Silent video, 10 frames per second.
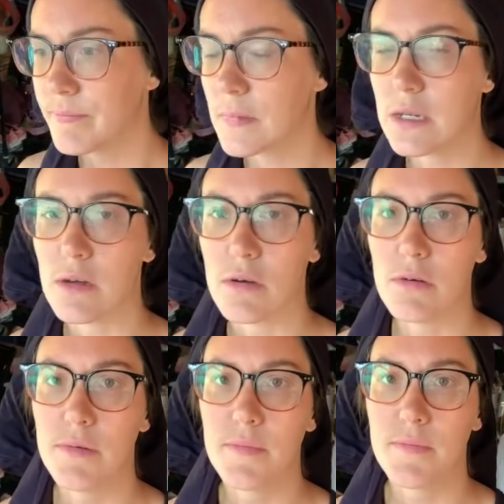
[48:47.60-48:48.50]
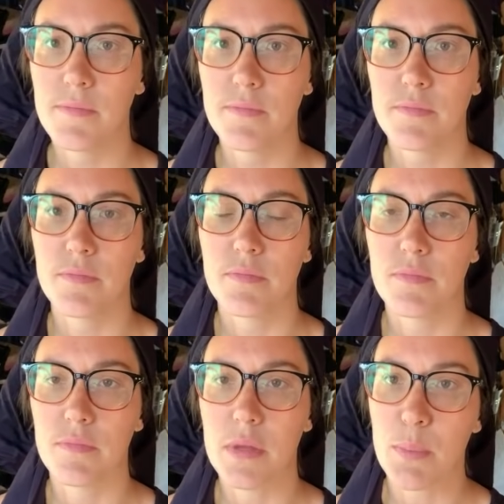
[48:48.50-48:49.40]
you know,
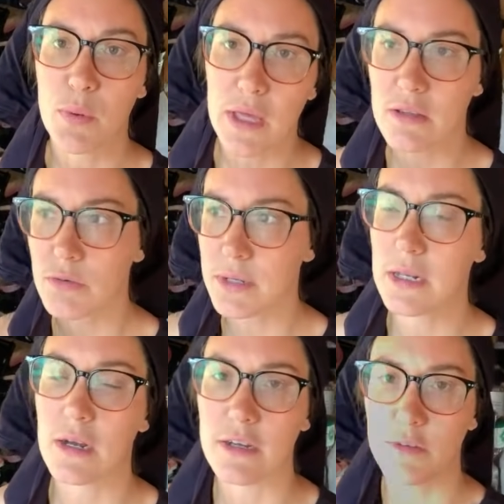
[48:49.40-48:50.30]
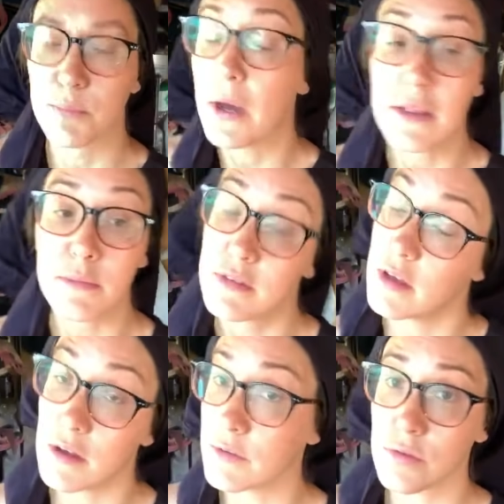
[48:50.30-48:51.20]
people get to realize by
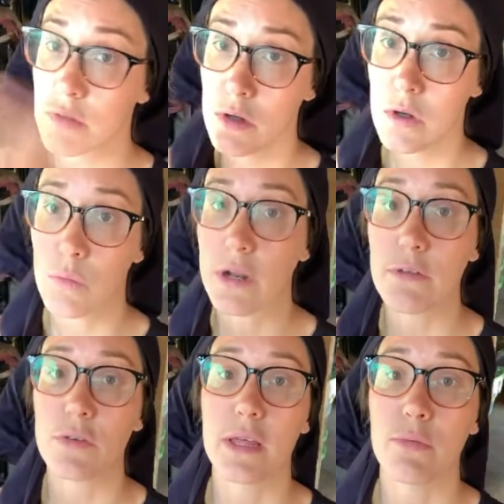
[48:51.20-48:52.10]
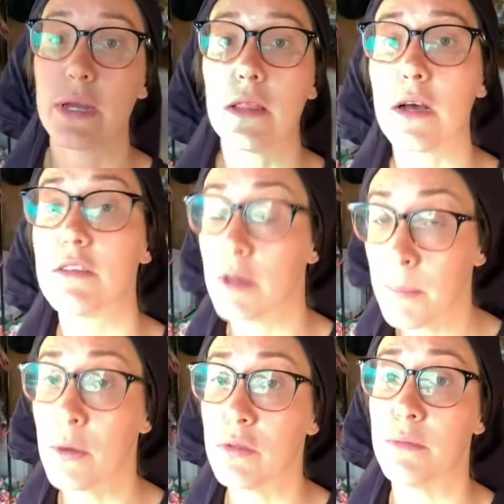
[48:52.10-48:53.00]
themselves whatever they realize
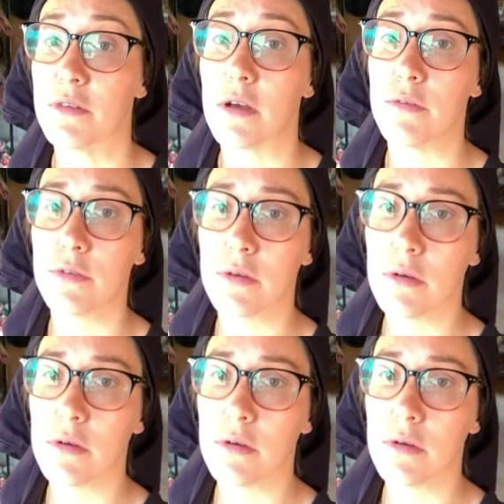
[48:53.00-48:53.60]
about themselves.